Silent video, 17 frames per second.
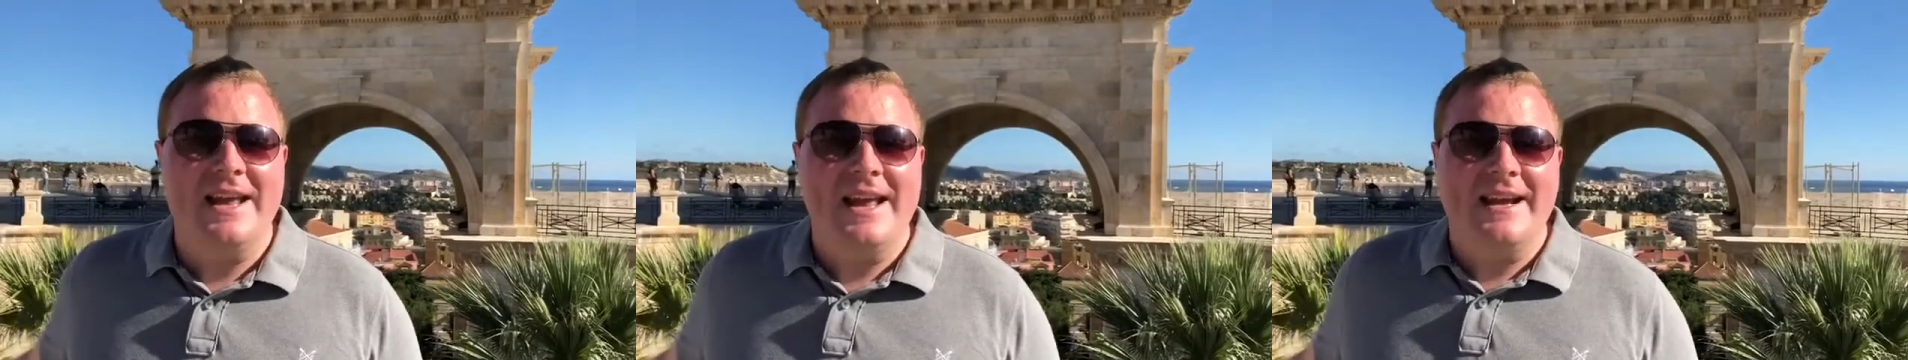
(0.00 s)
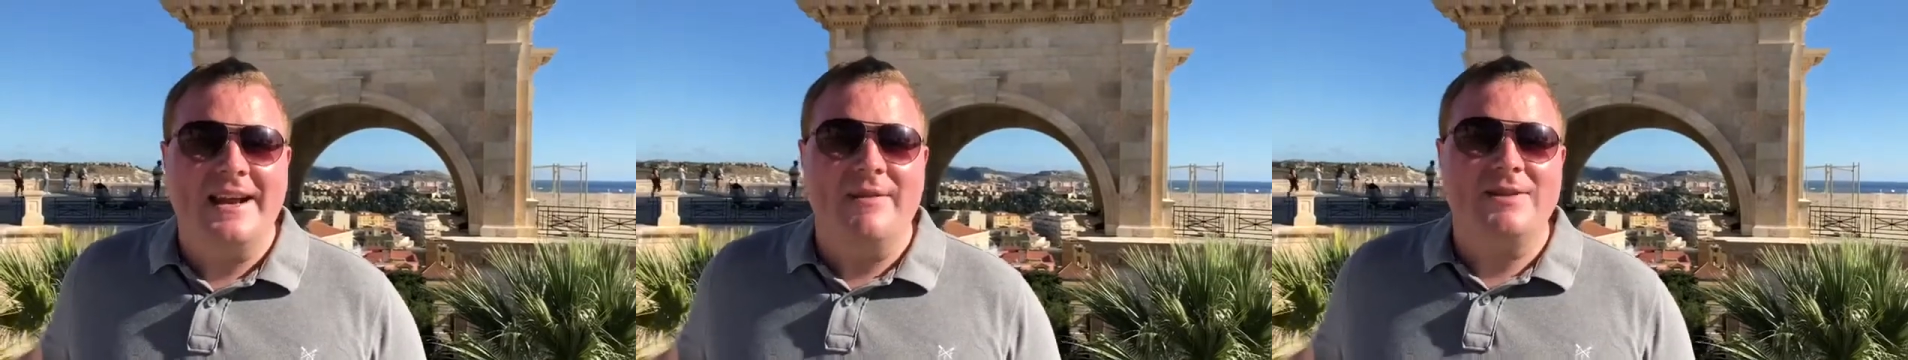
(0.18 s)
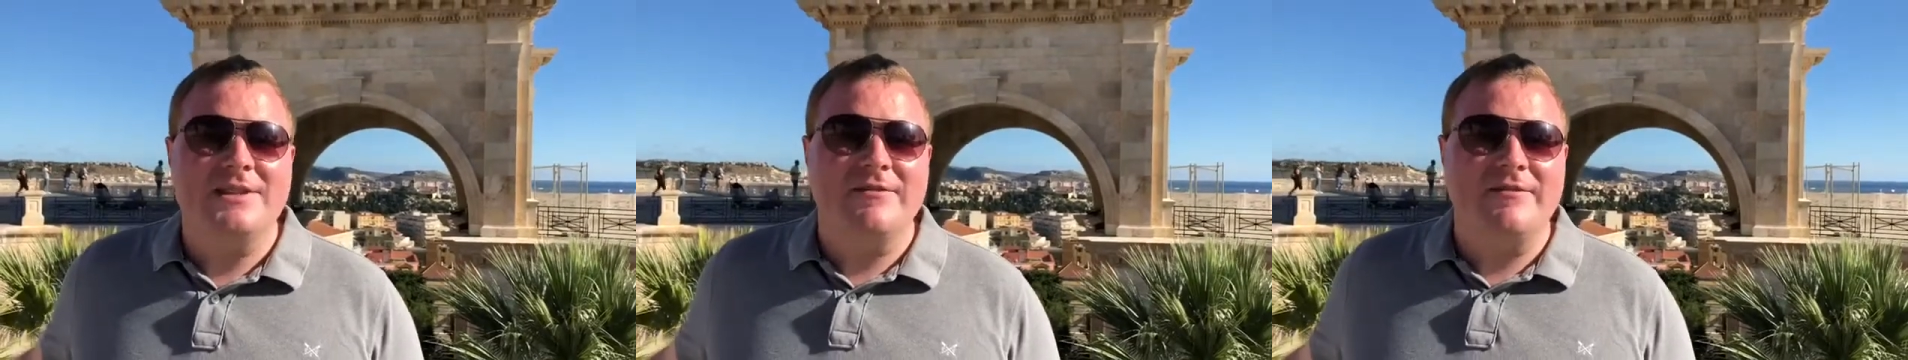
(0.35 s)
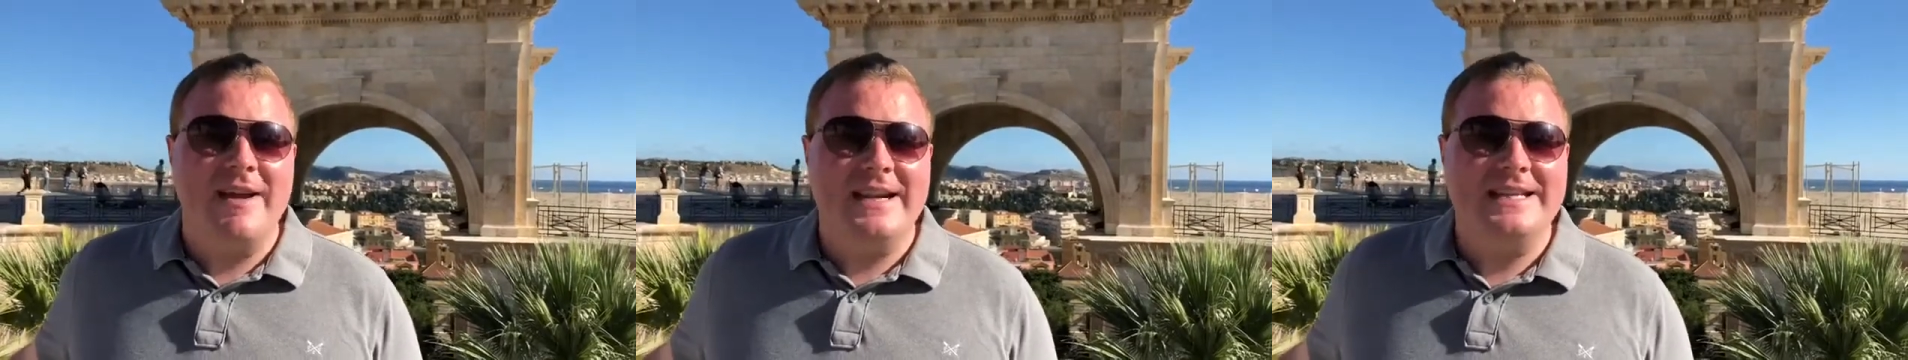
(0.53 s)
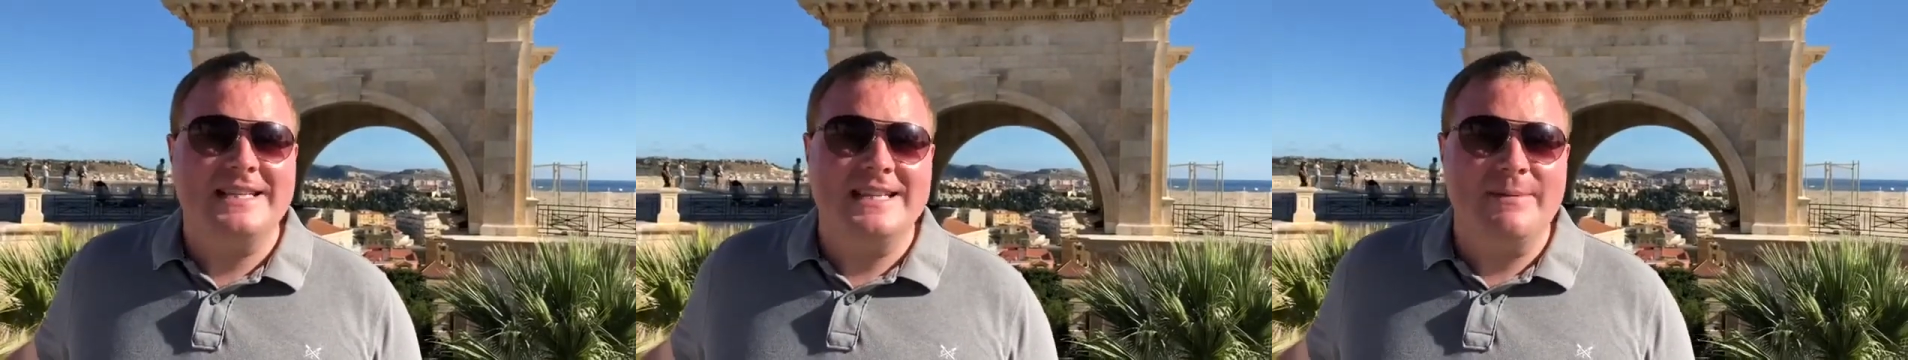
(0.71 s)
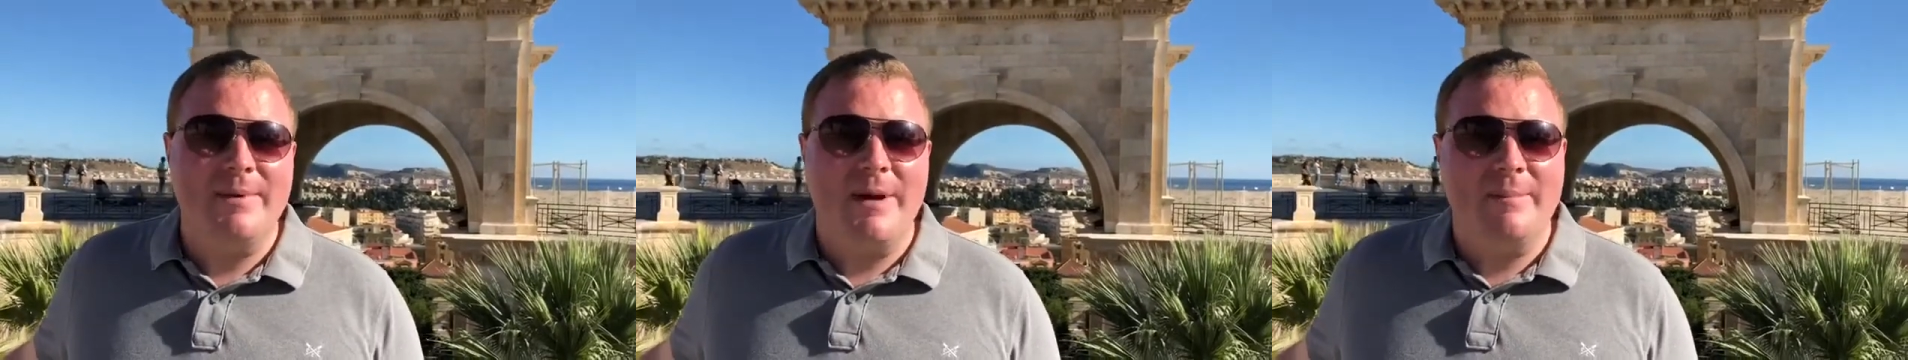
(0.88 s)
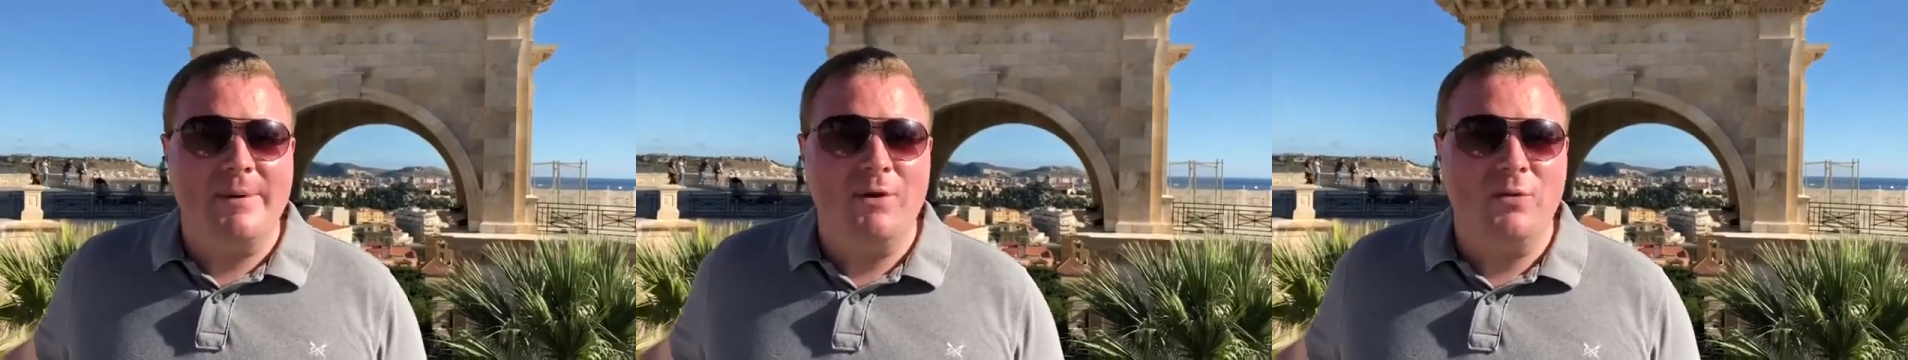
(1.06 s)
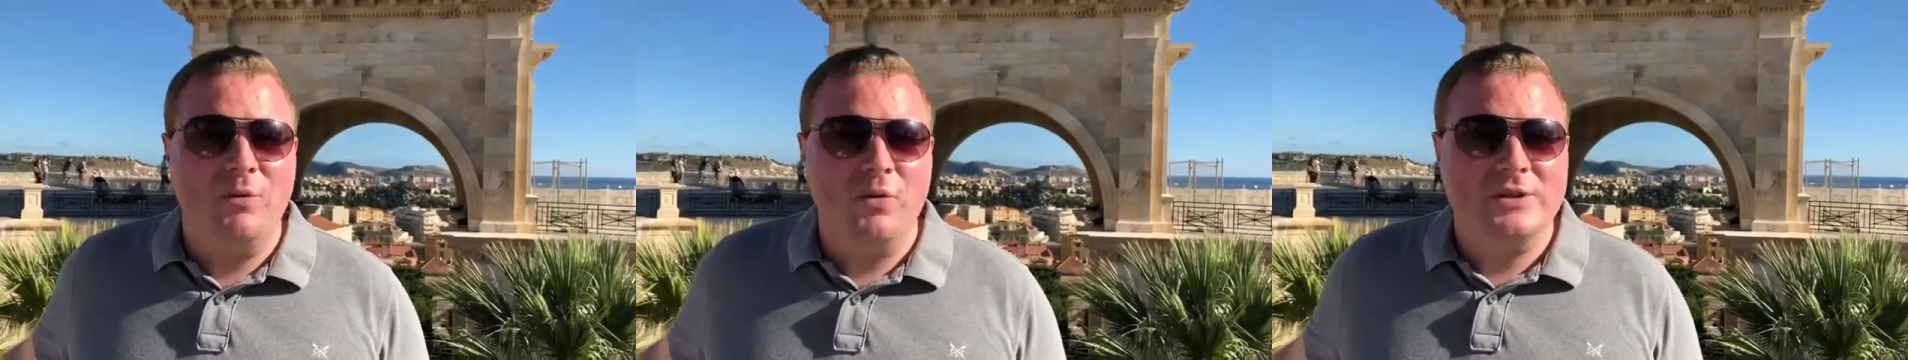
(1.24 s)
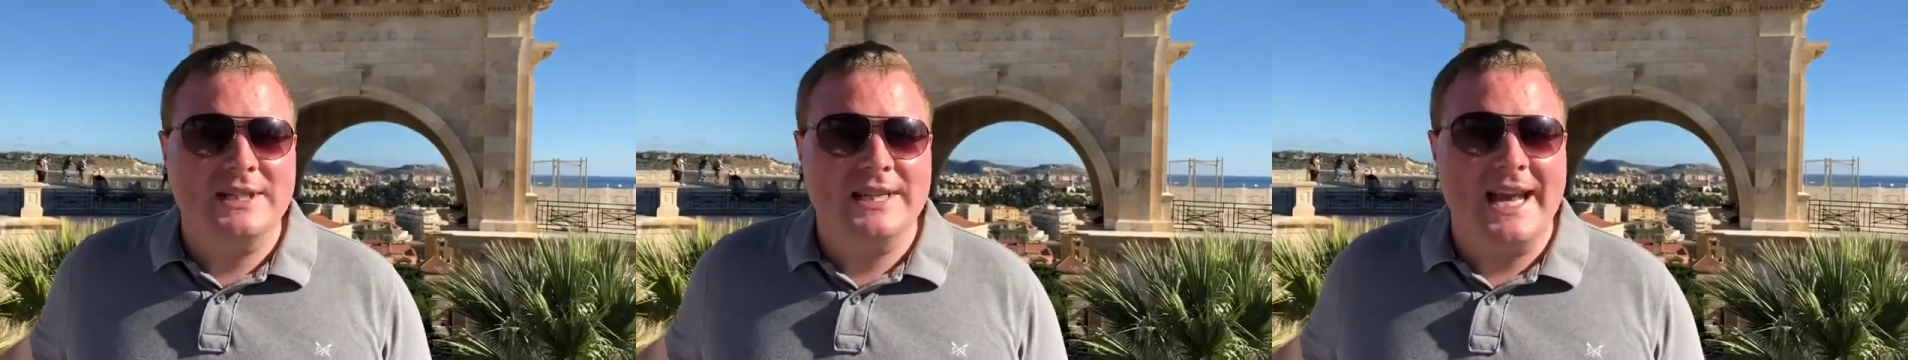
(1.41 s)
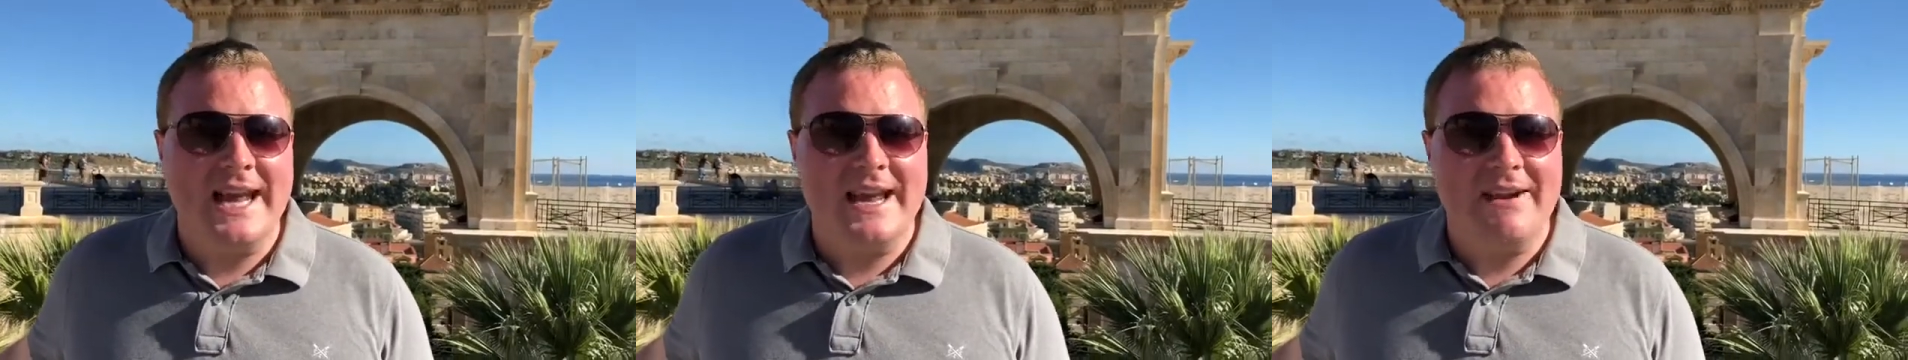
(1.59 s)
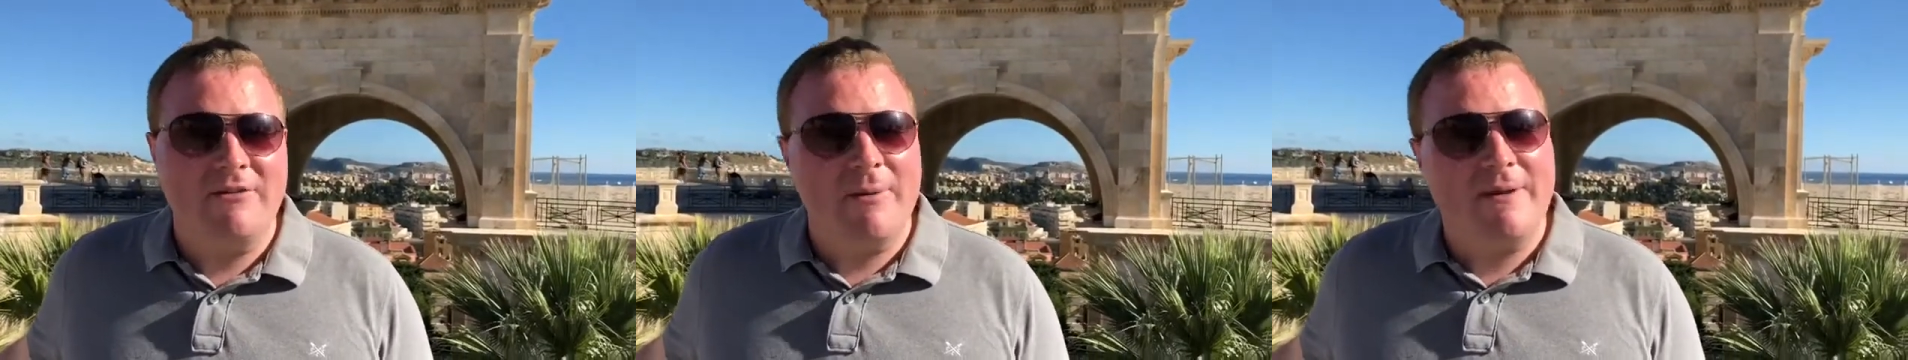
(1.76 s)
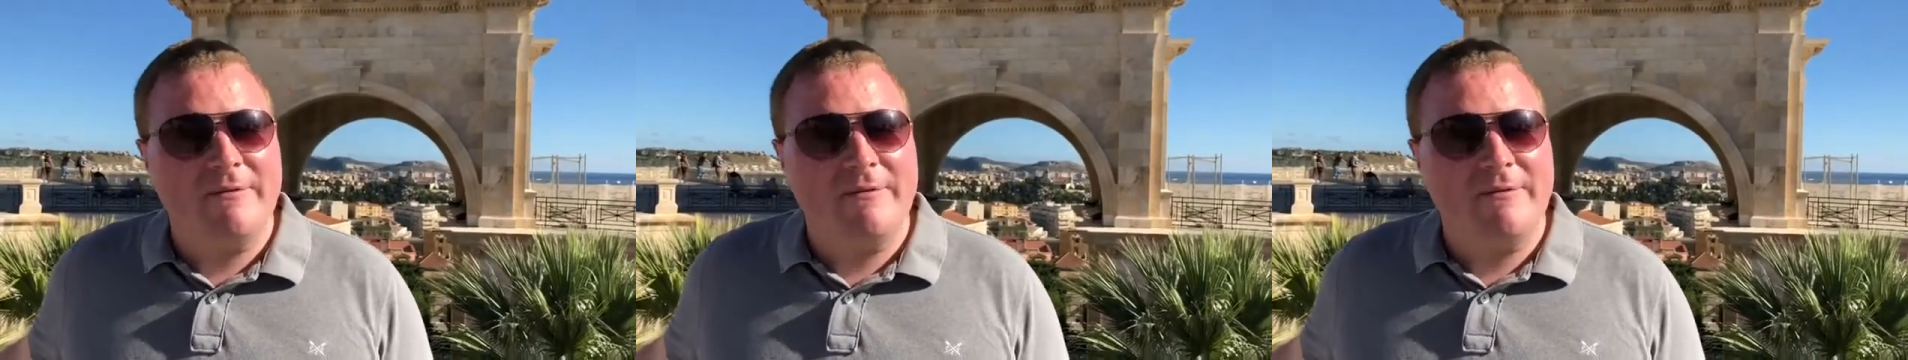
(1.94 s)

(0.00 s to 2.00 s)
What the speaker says: Now, it's a fairly steep uphill walk to get here,